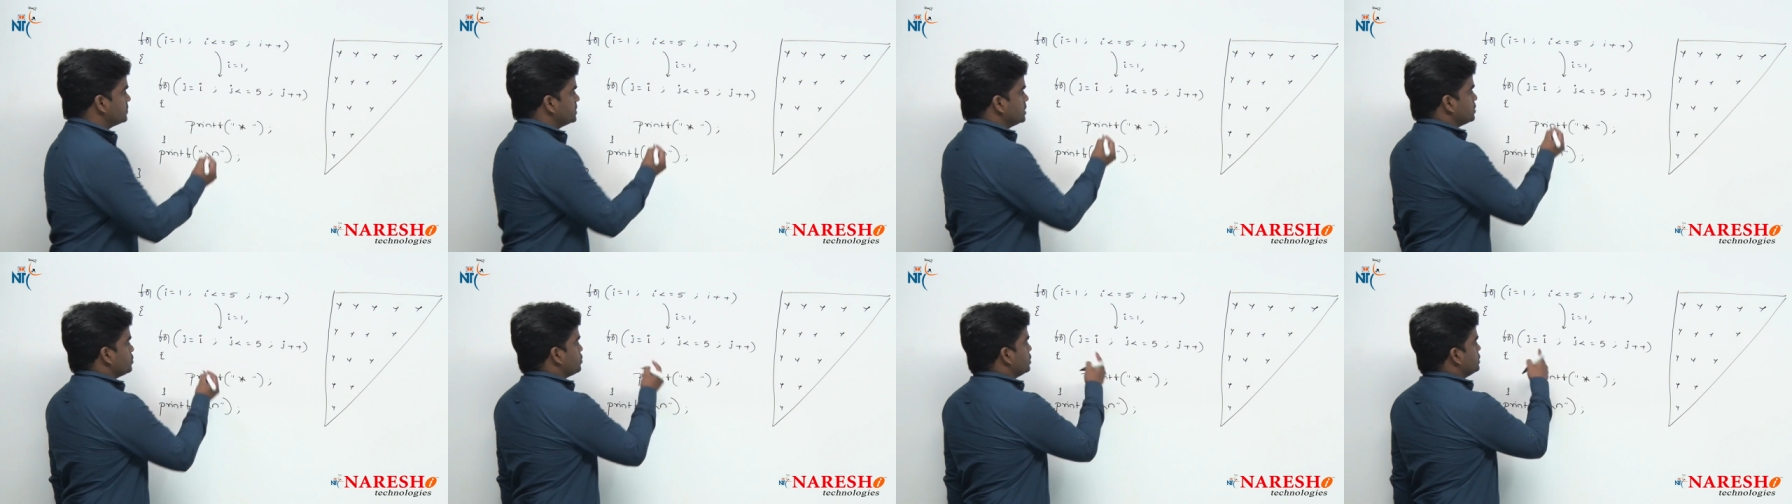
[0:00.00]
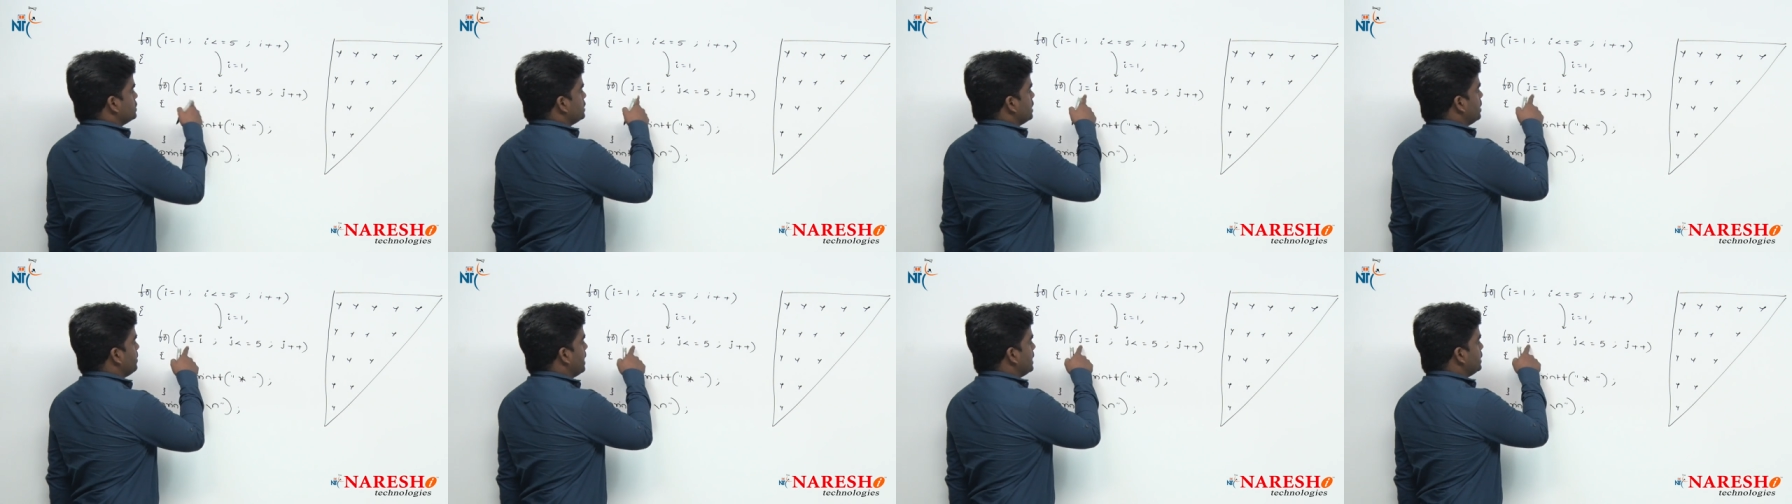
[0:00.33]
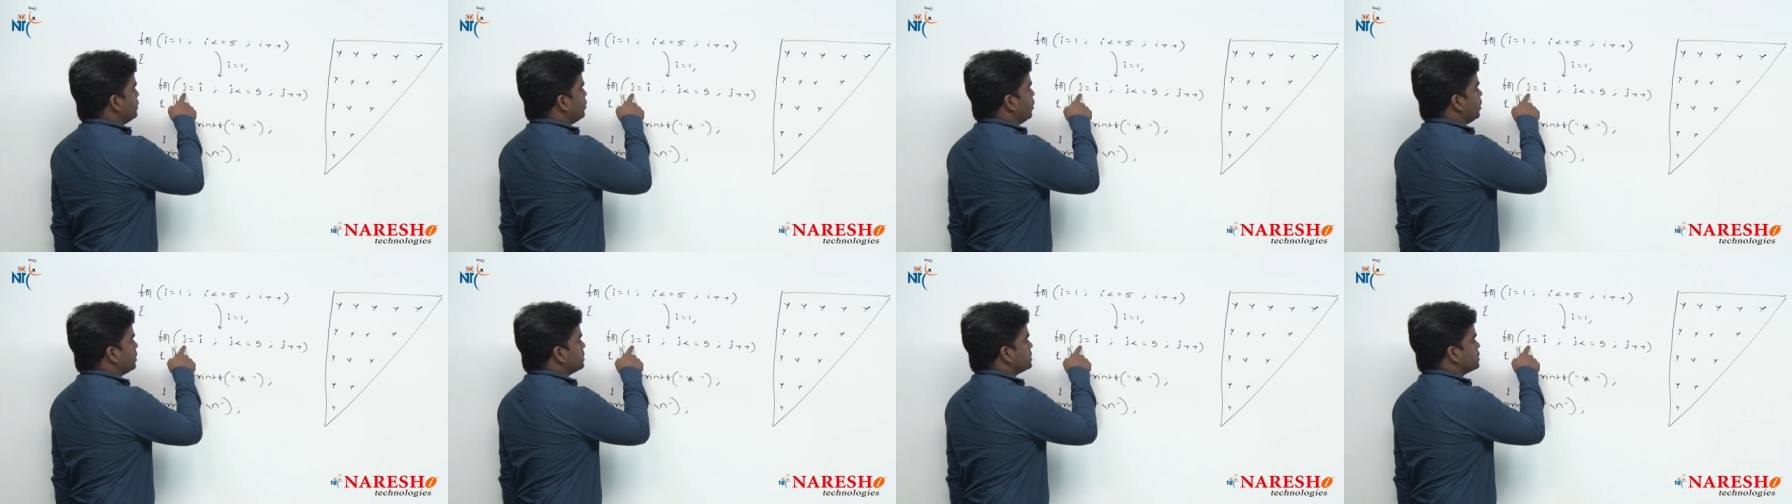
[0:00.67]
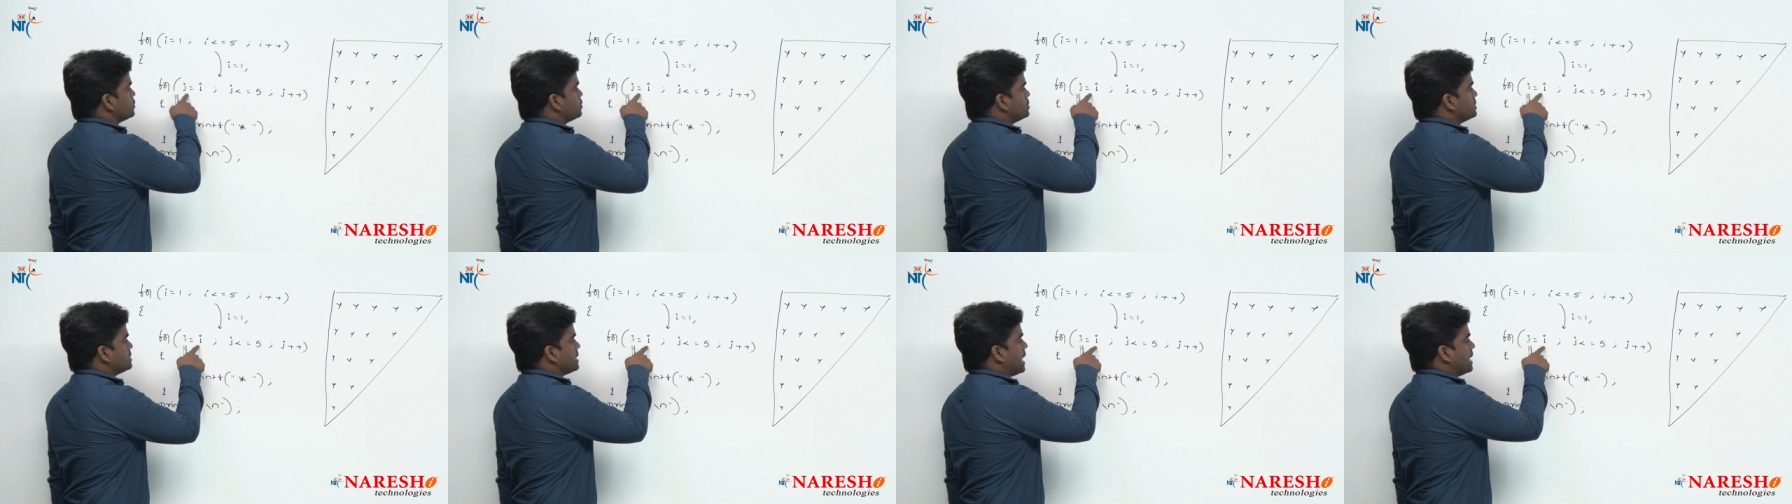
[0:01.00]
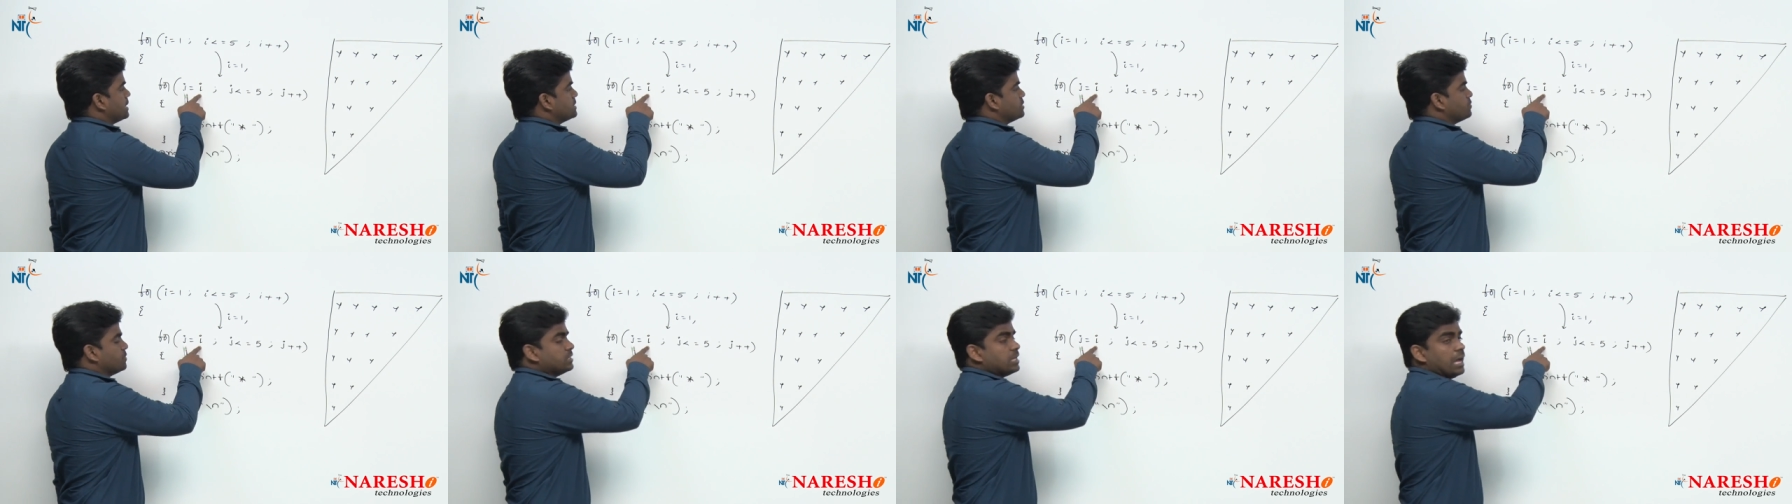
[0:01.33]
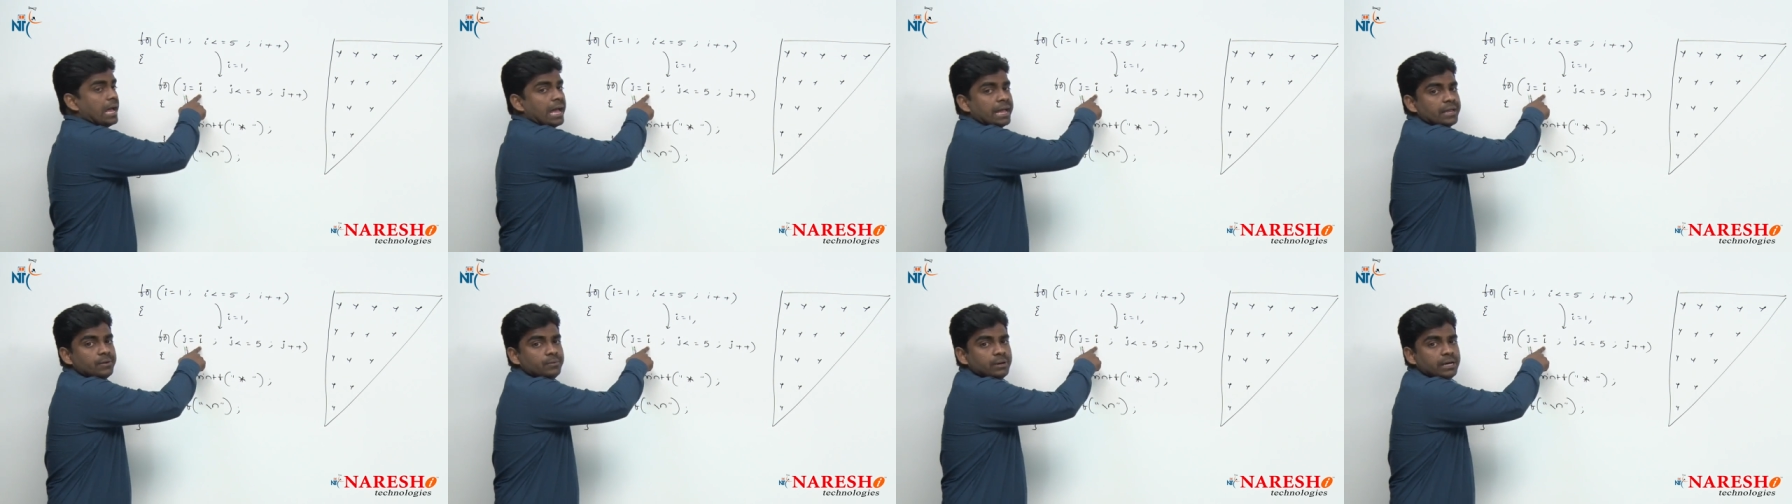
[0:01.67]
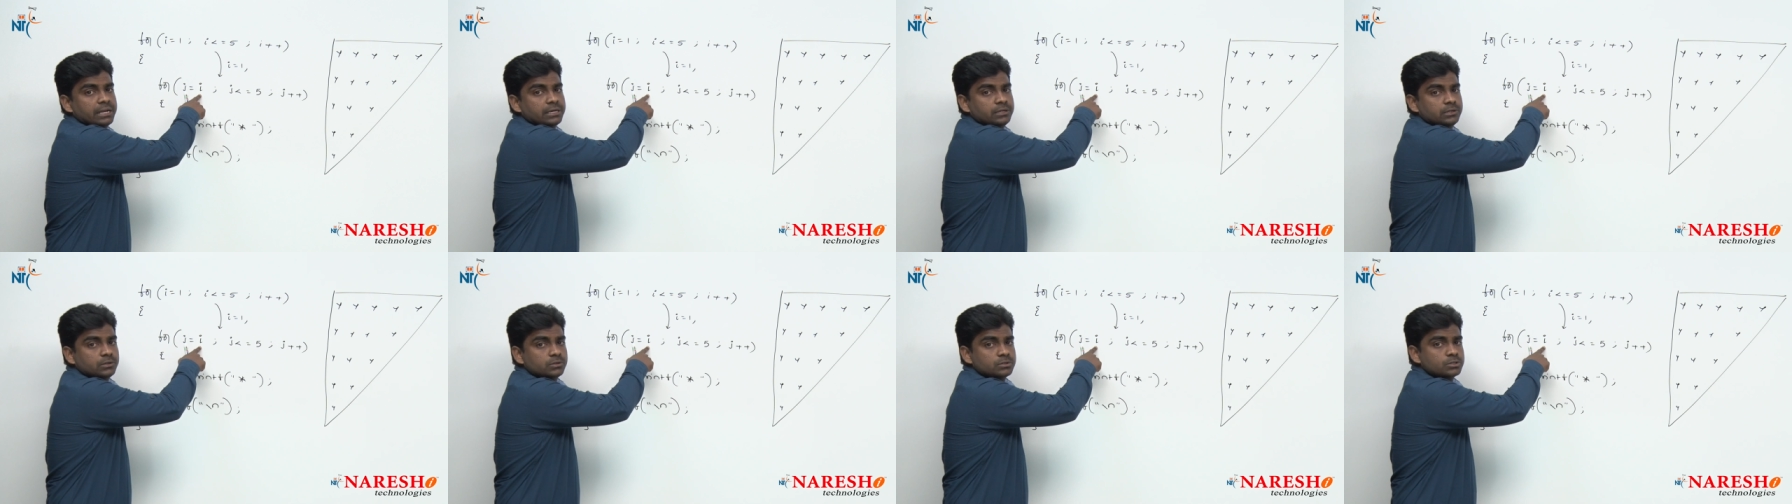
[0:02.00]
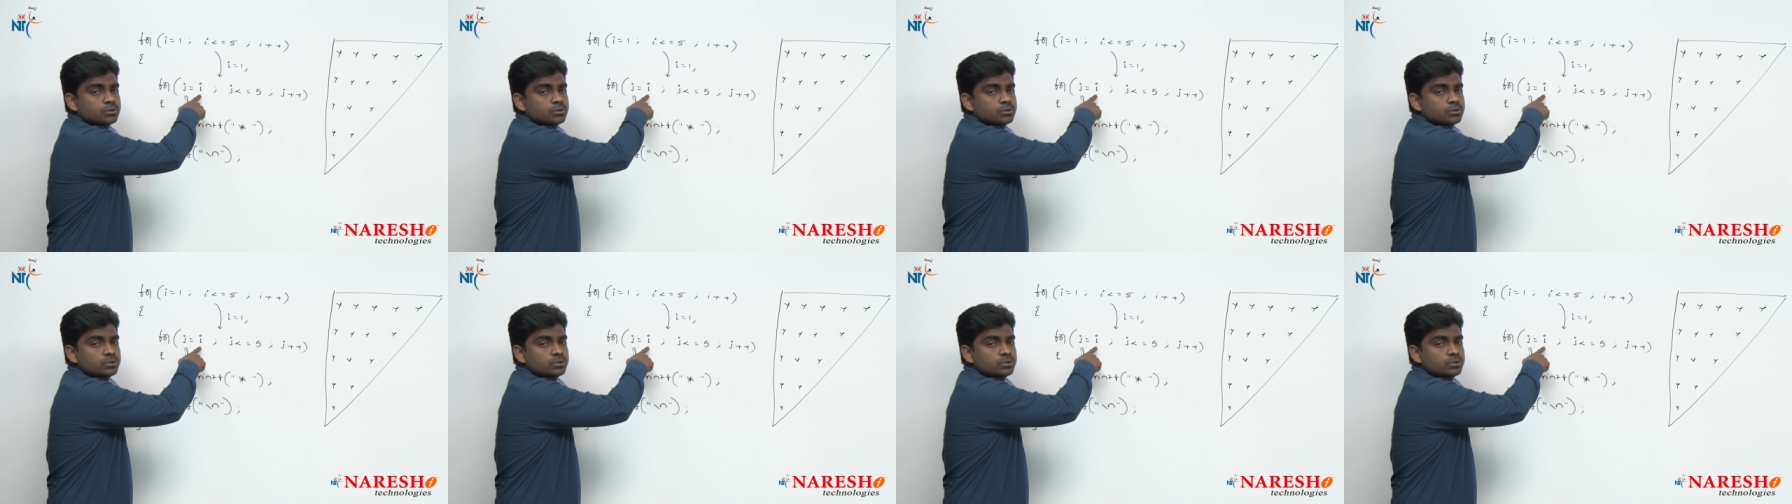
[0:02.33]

So j value also starts with I value.